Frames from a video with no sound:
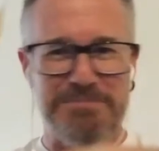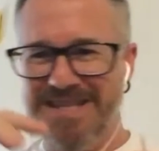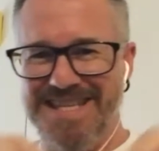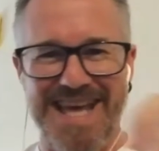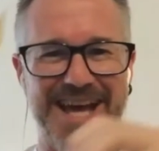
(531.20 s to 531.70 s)

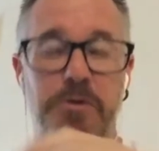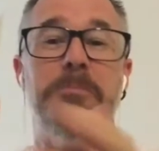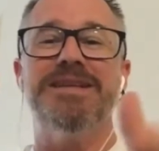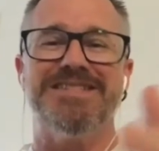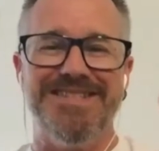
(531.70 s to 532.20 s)
bits of that, or
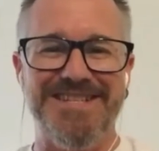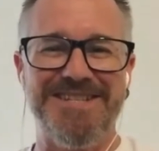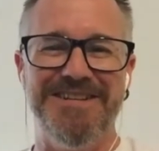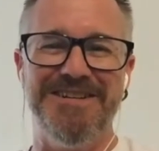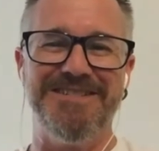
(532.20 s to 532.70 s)

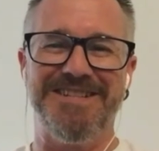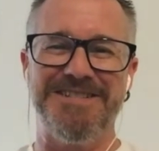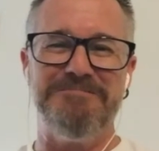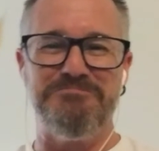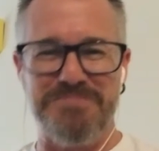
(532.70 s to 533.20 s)
bitses, you know? It's yeah. Like